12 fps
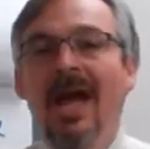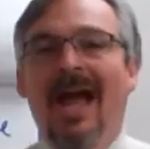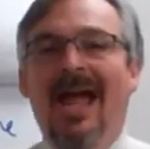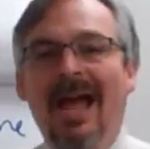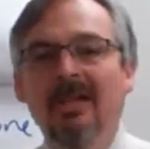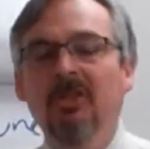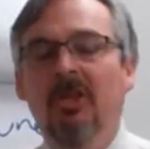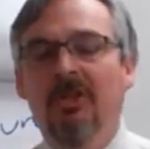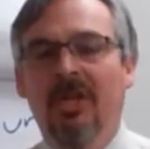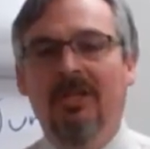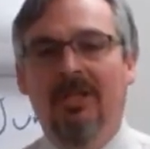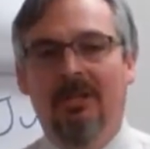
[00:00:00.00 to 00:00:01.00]
I actually
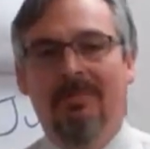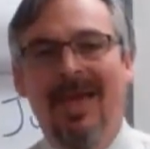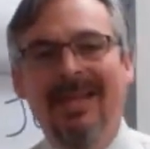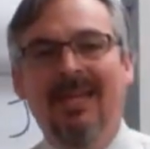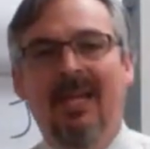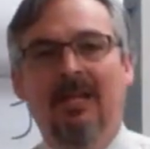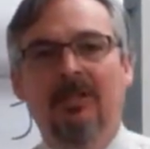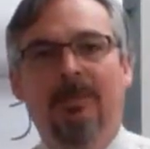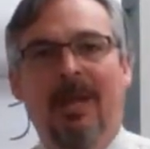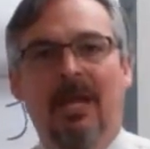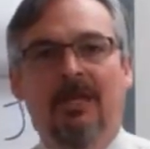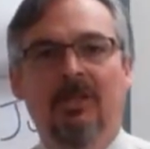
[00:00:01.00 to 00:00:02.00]
think that the Medicaid
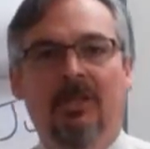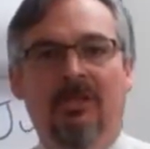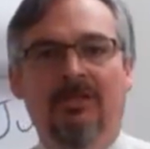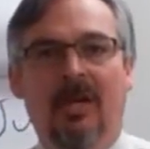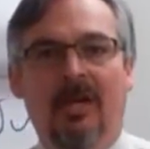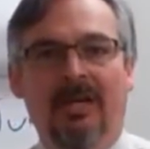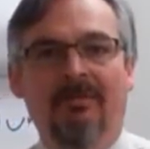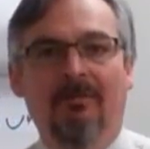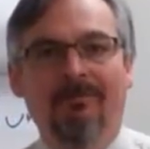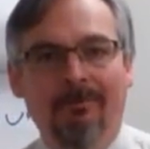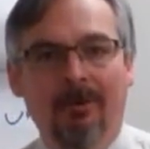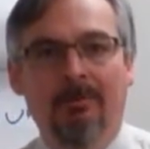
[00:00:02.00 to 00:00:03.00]
expansion is on
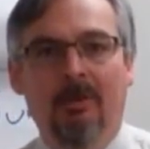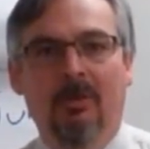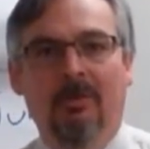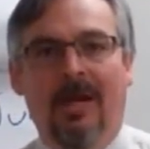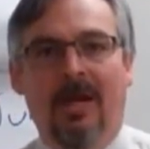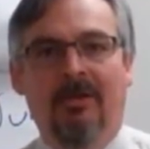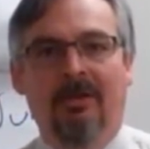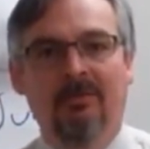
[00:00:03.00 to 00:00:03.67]
even firmer ground.